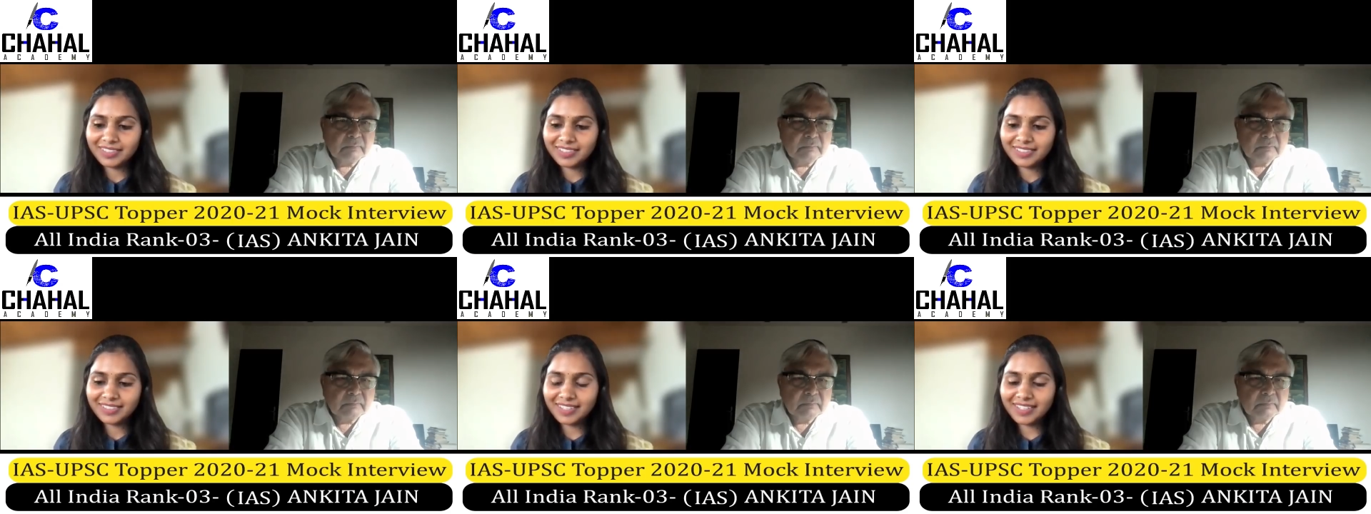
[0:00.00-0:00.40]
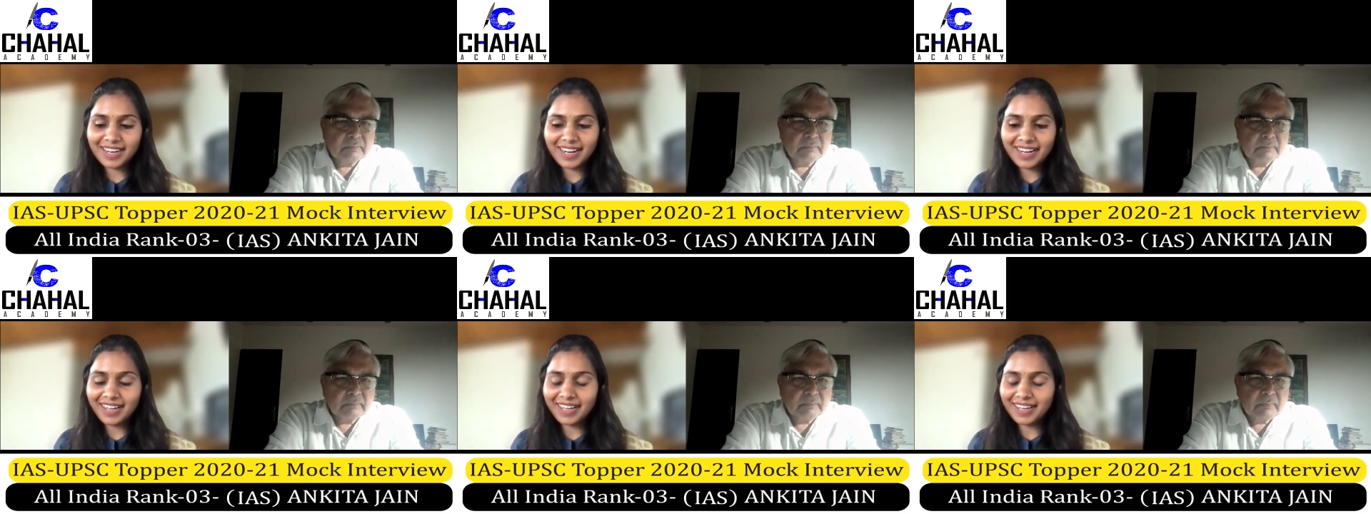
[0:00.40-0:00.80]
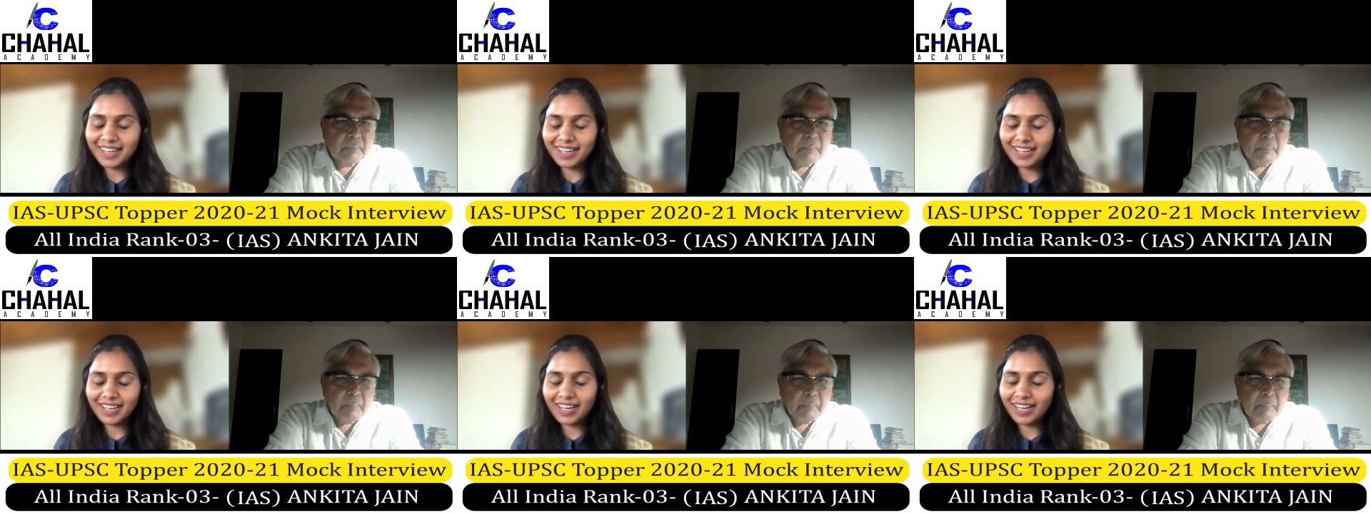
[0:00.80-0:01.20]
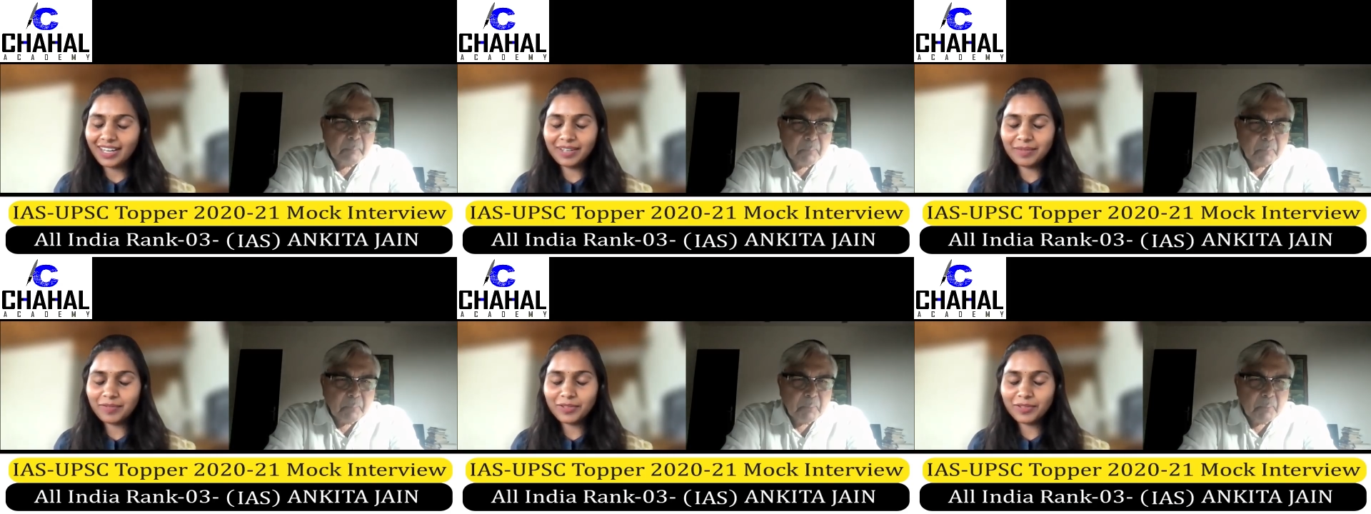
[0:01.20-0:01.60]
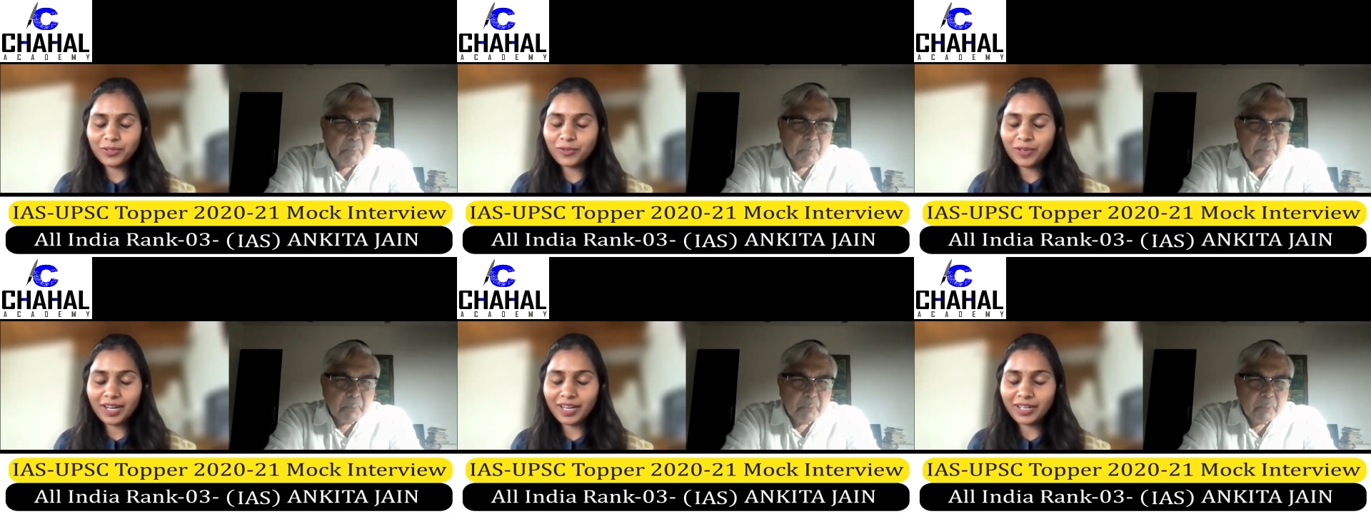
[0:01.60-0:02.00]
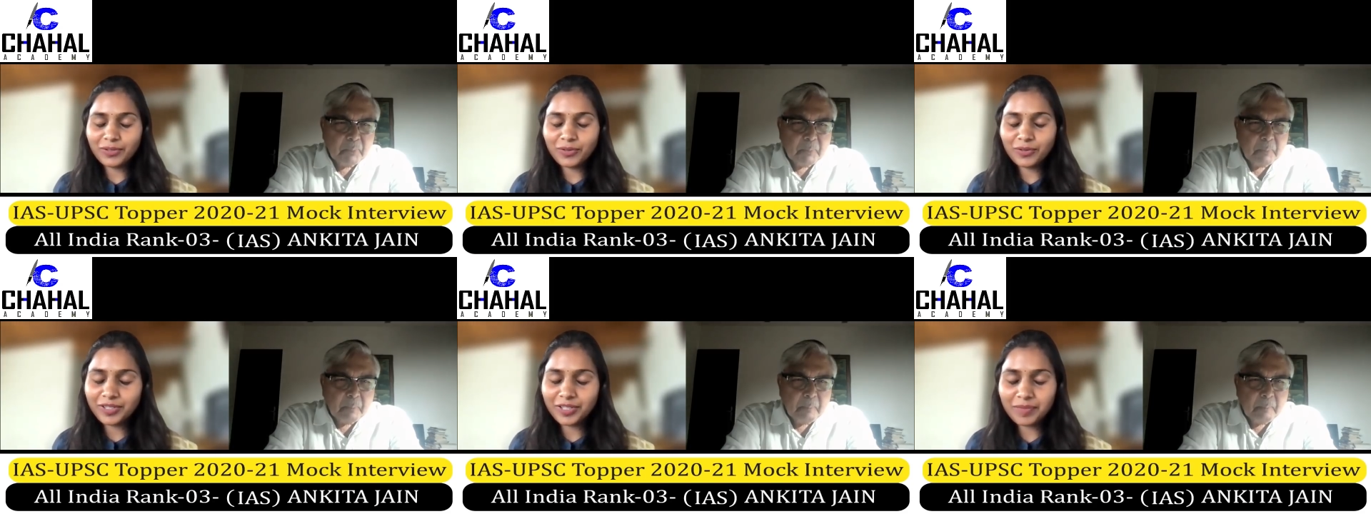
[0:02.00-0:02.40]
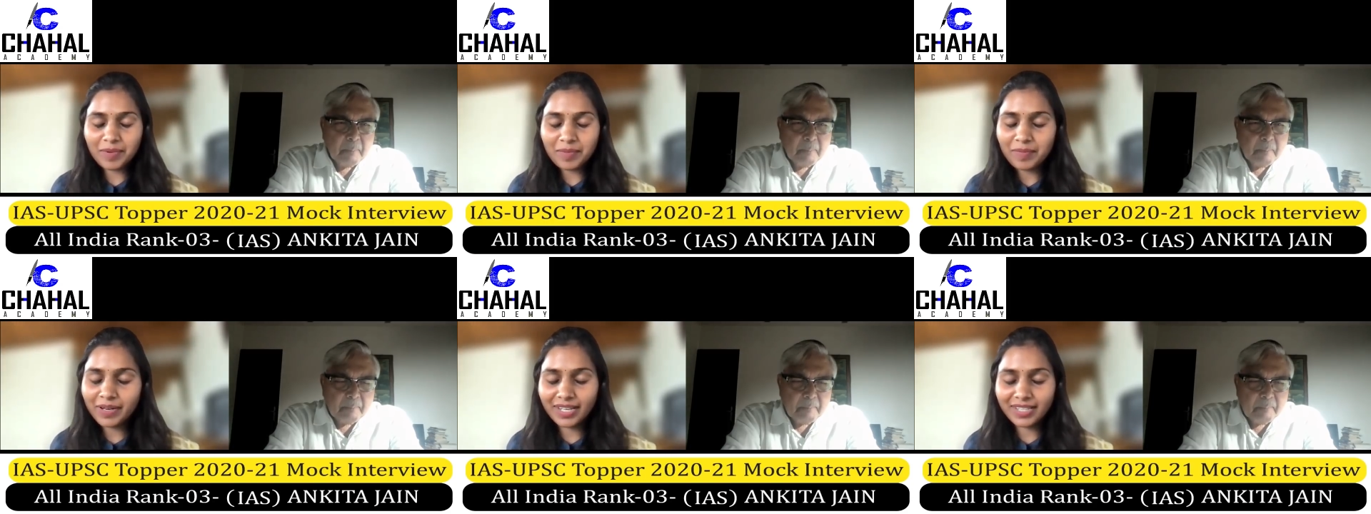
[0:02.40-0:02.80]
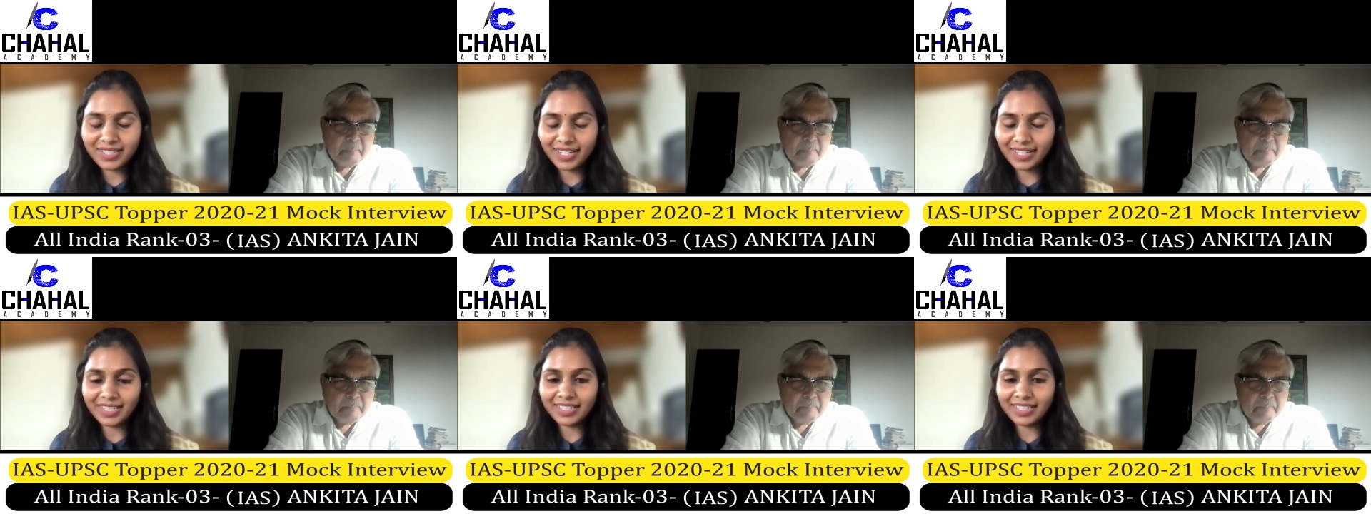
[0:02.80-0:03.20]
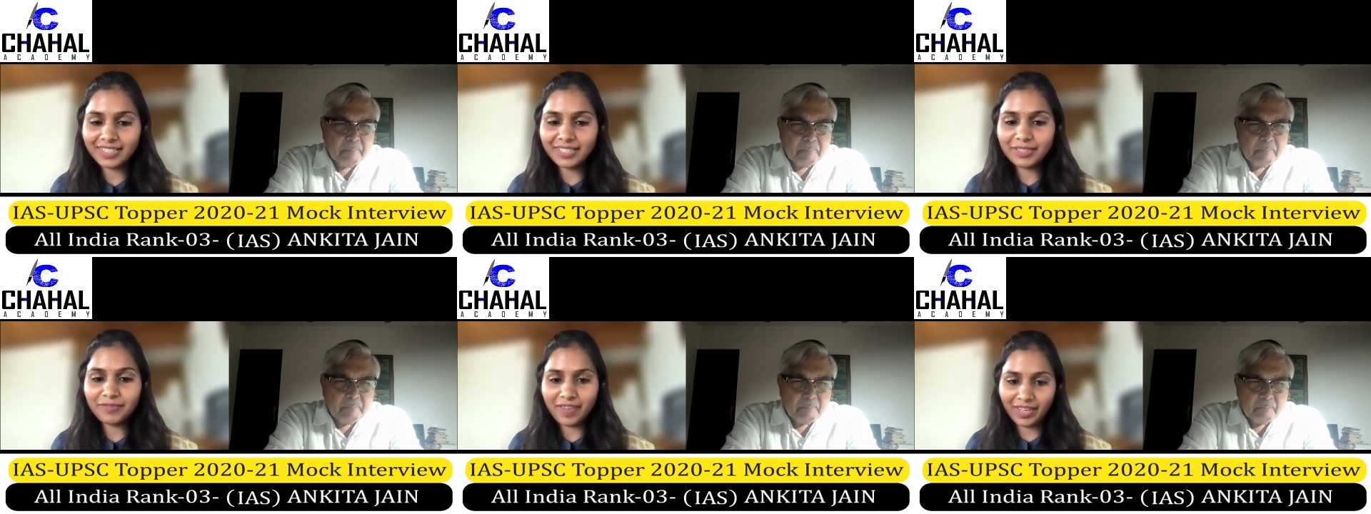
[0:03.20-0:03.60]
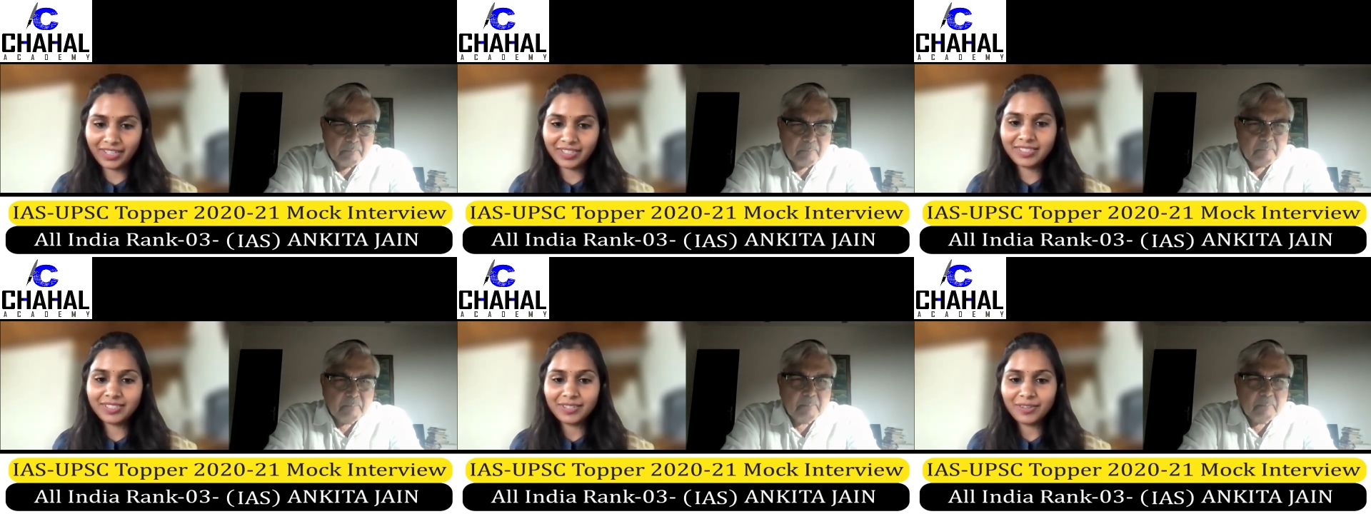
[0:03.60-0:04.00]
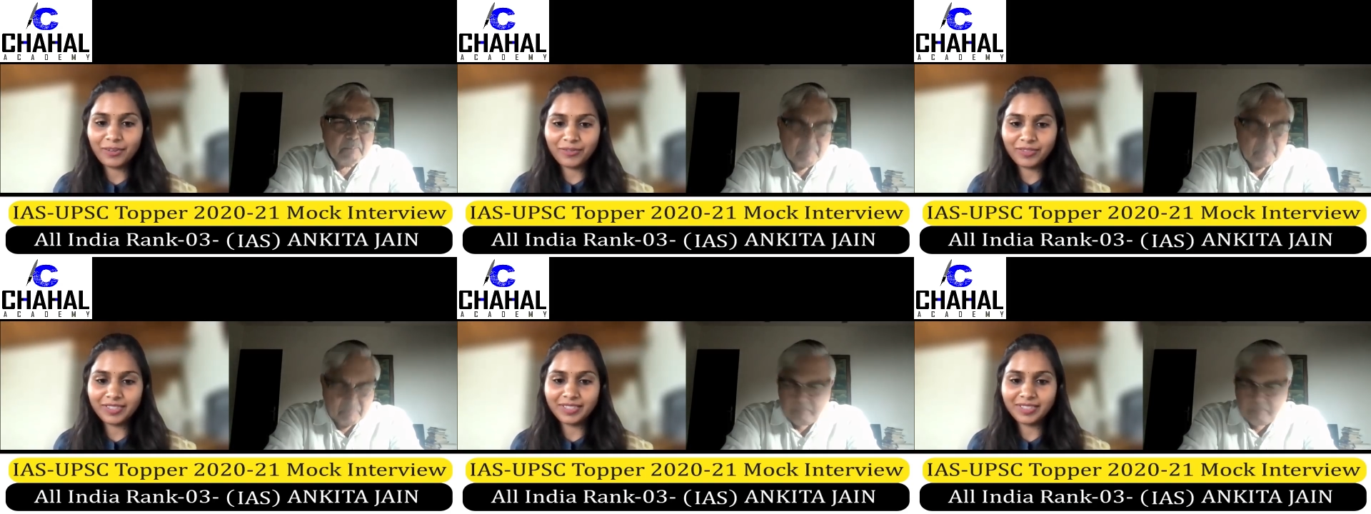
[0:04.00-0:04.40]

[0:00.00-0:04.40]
Speaker 1: sir, uh, I am do I don't remember exactly the facts of the